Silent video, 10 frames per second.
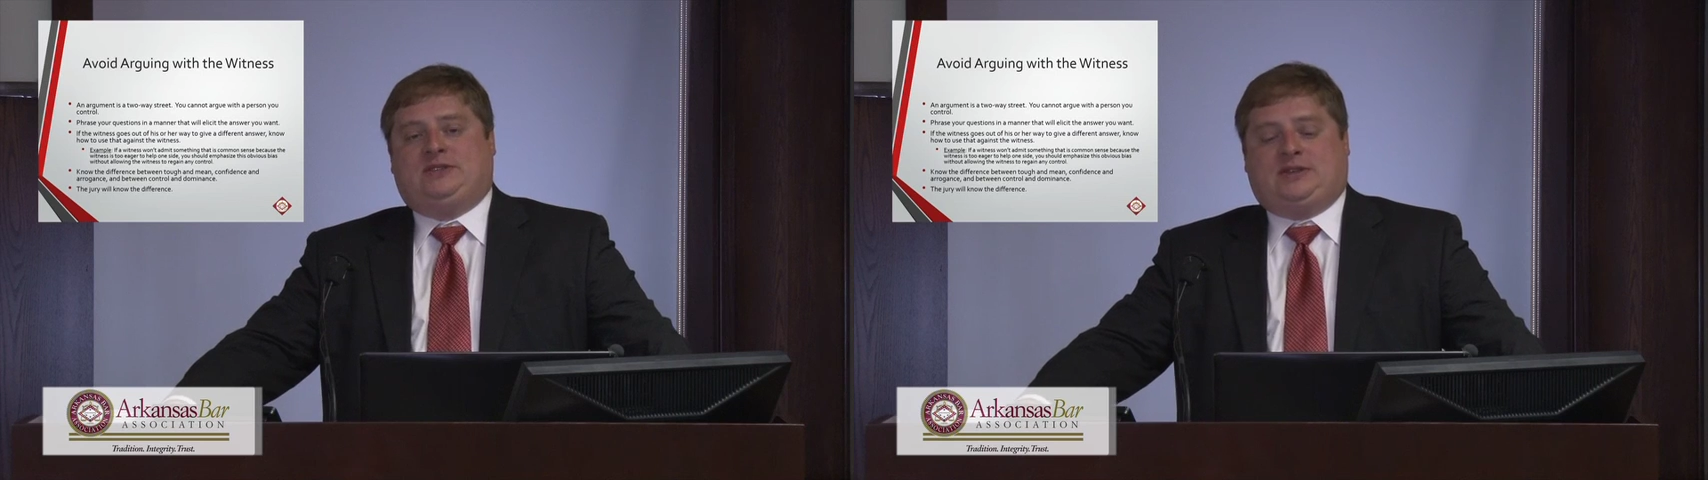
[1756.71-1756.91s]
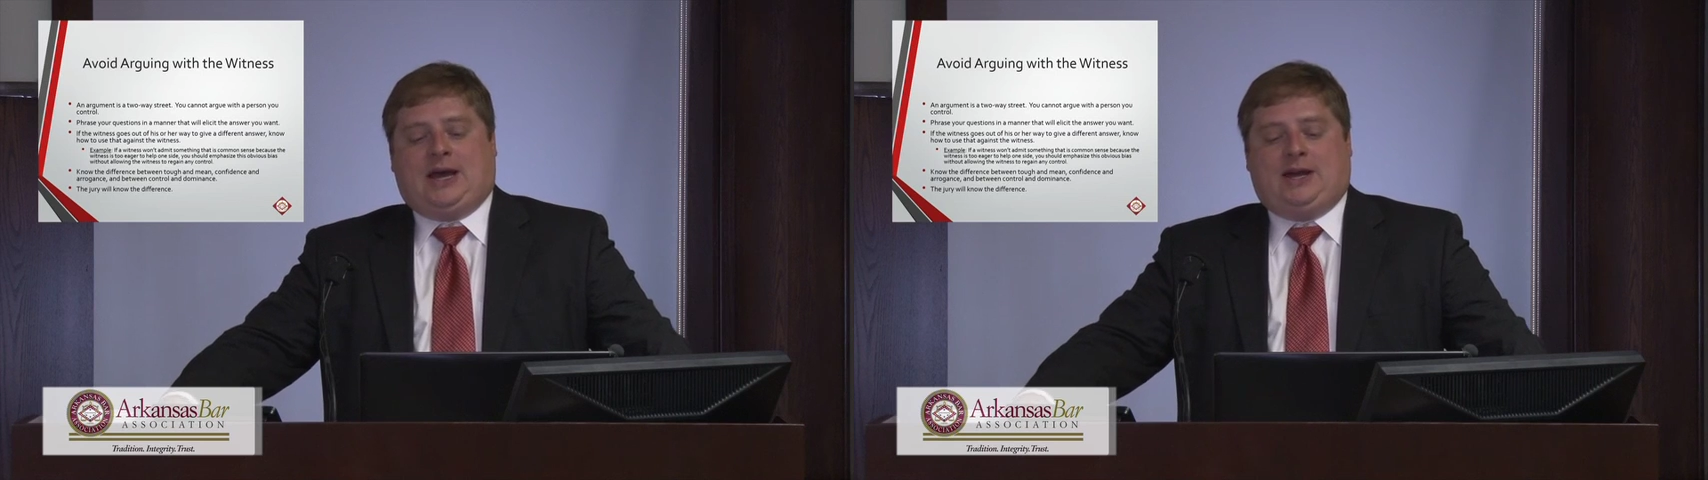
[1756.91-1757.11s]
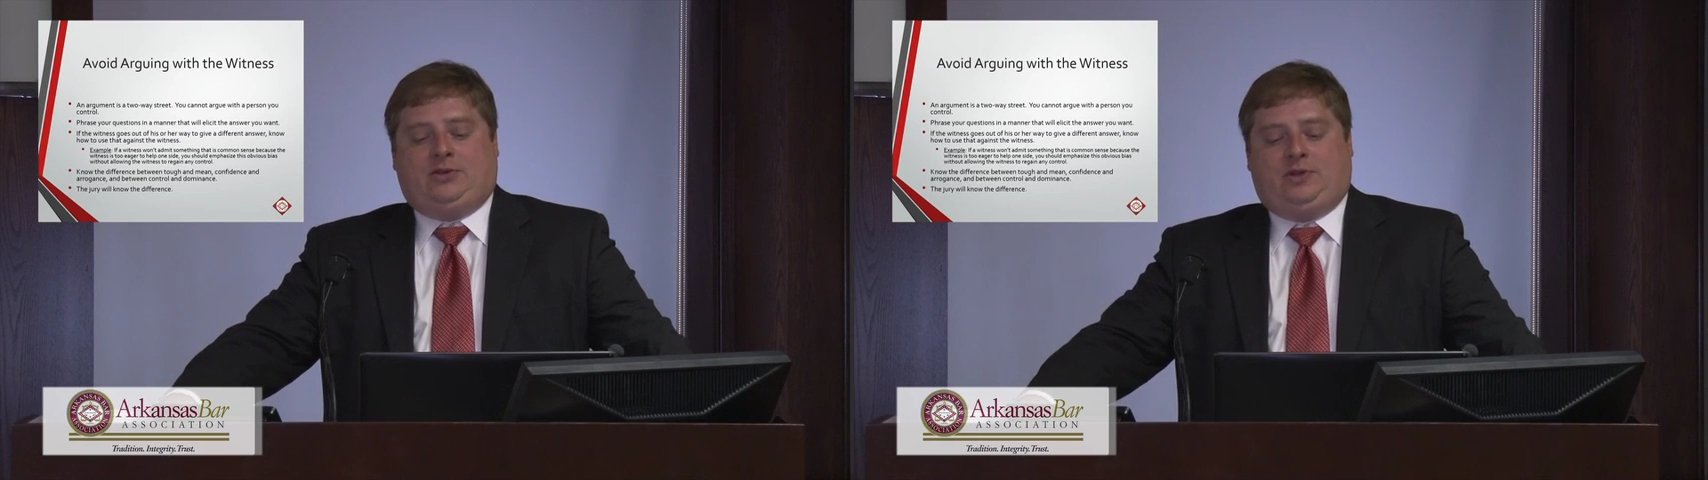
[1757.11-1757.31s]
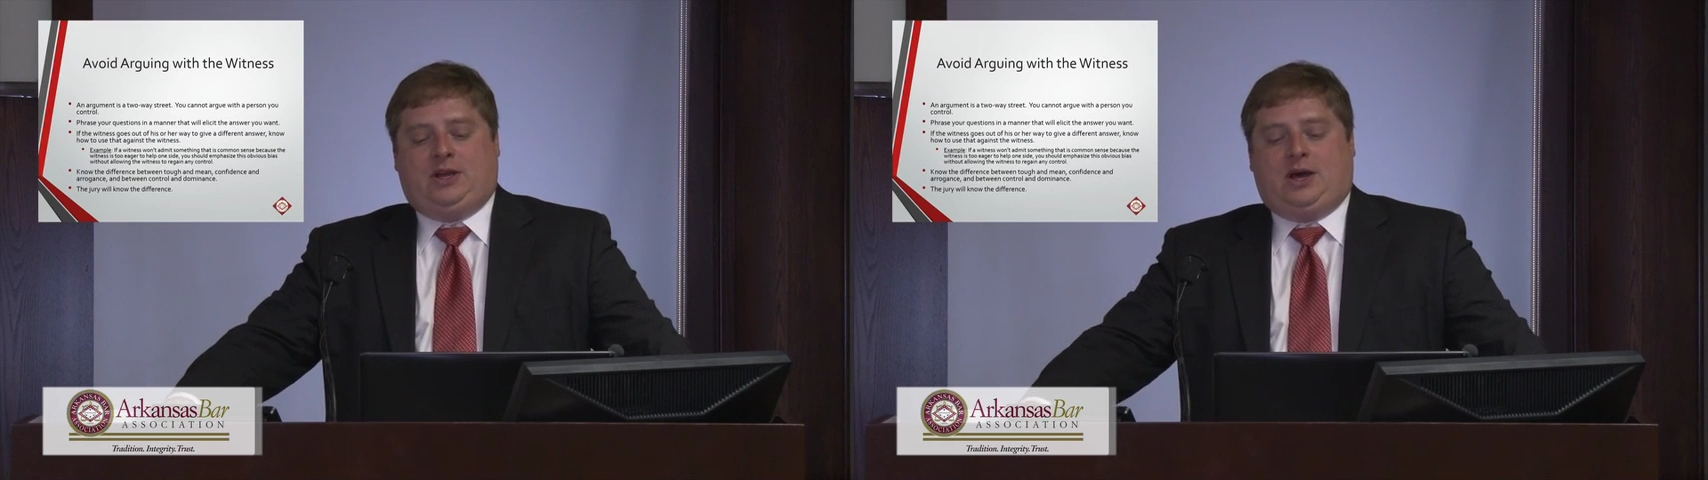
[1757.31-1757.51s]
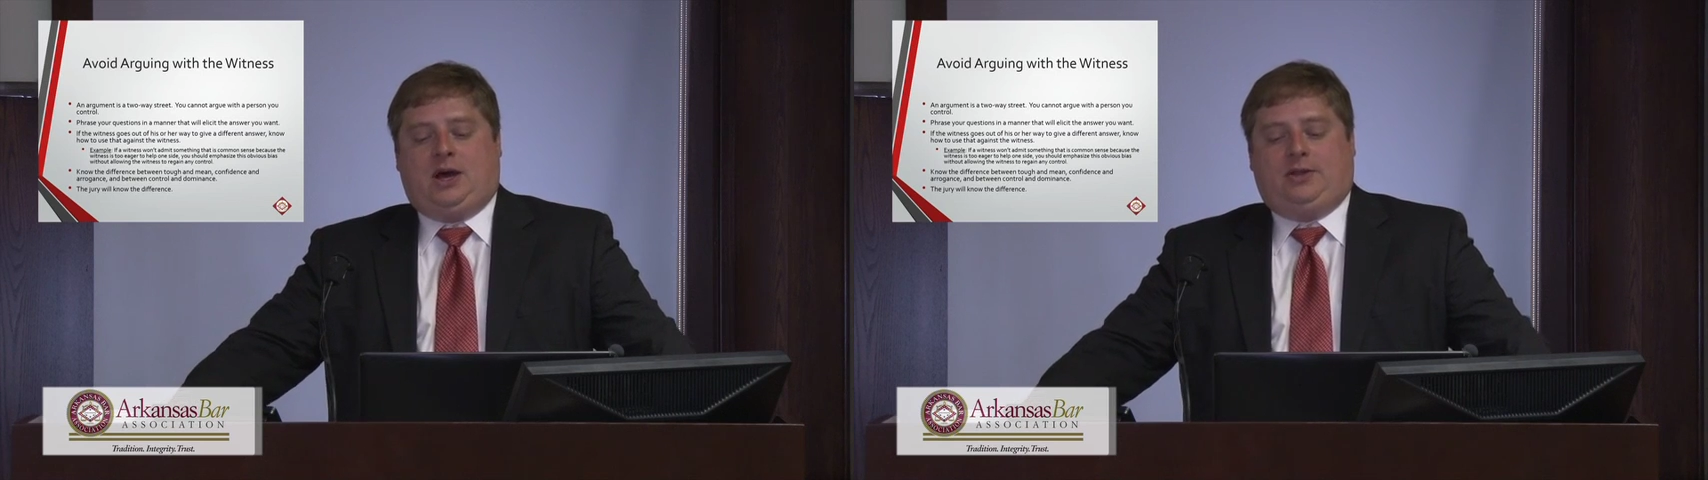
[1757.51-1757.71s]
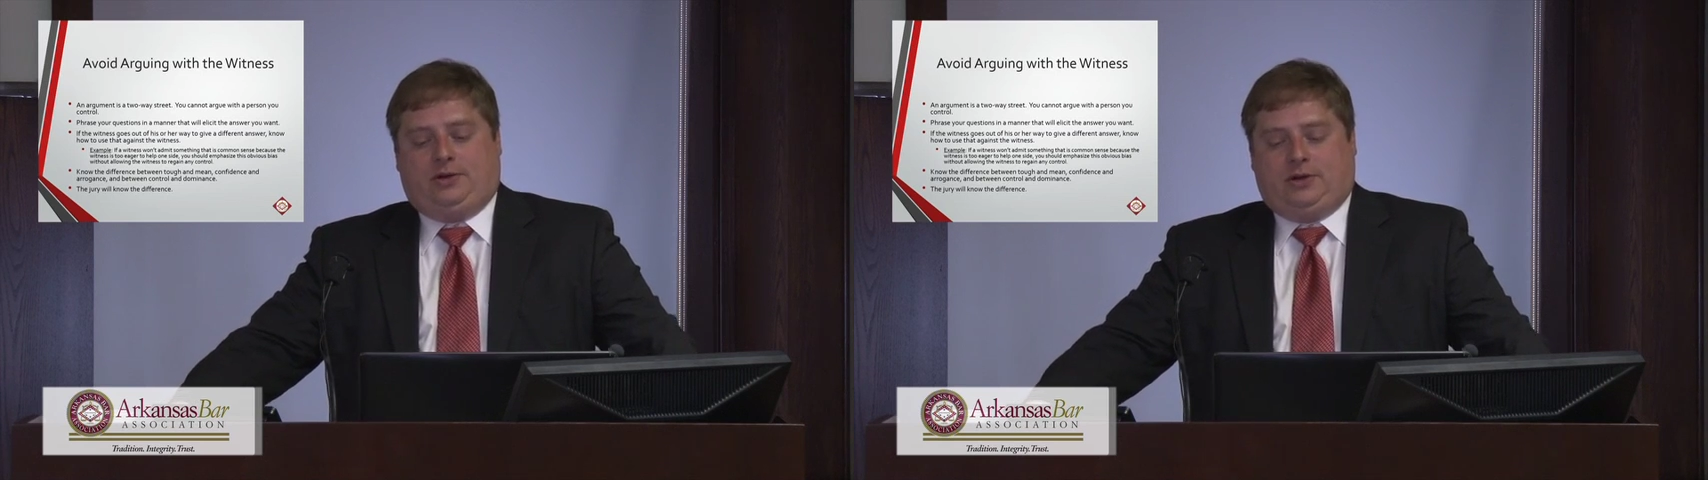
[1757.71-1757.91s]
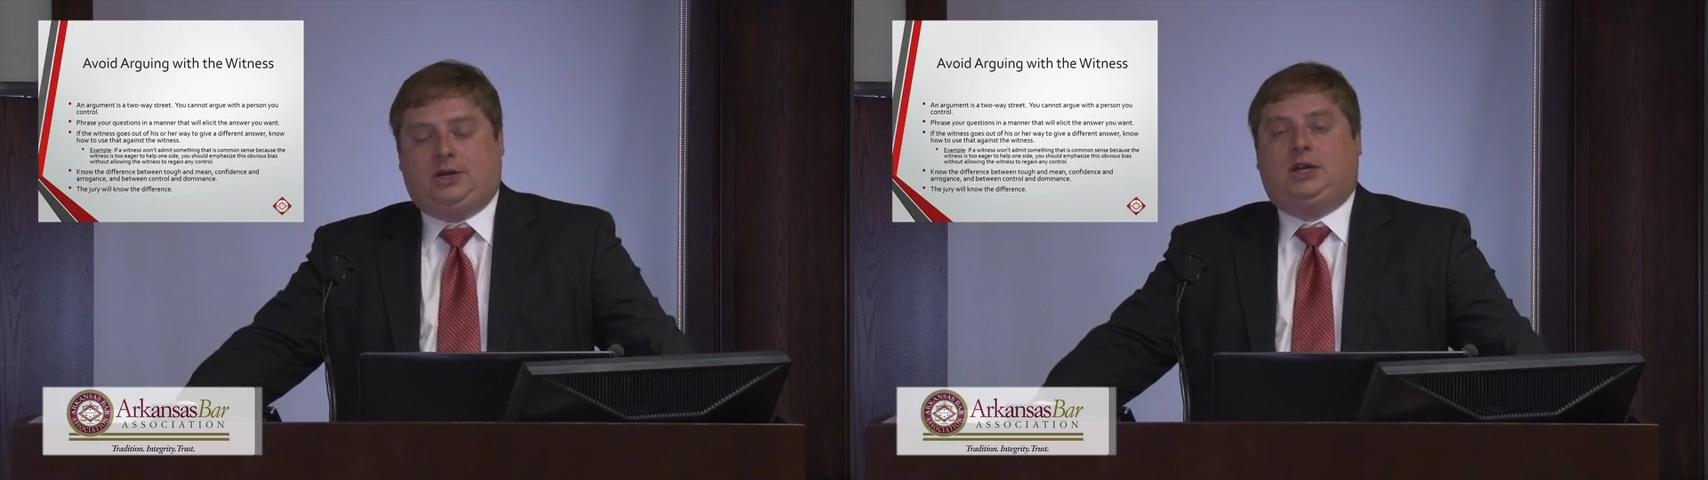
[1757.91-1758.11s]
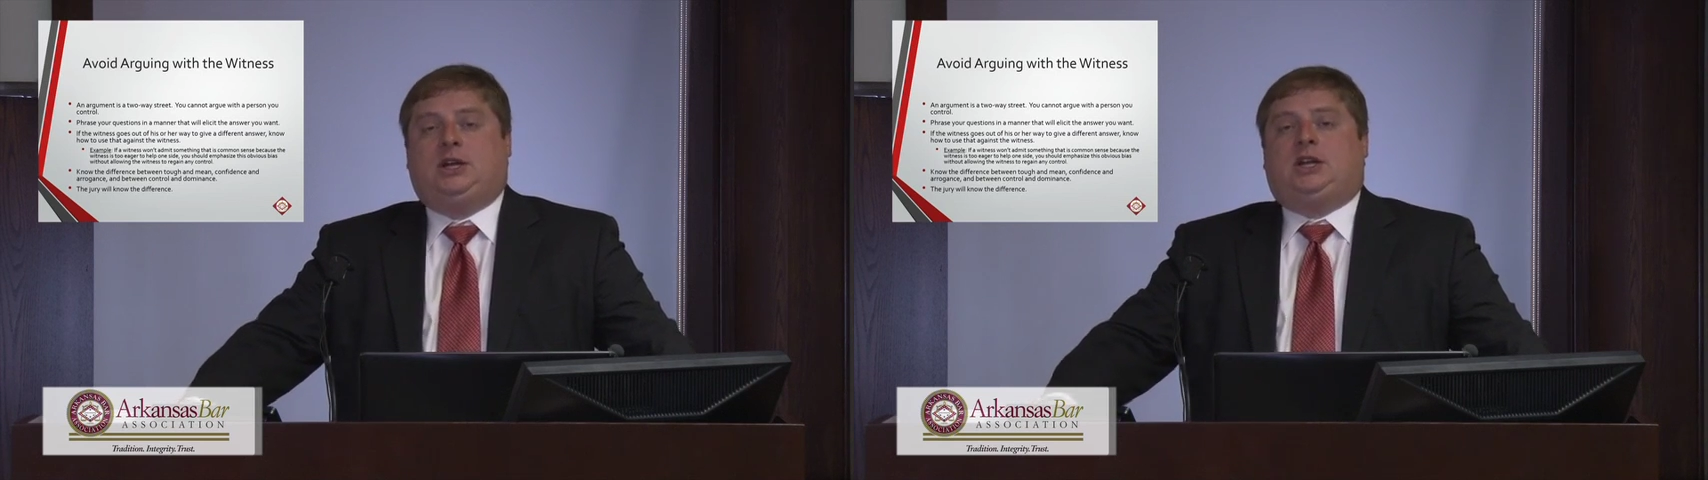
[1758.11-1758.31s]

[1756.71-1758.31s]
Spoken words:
side or the other,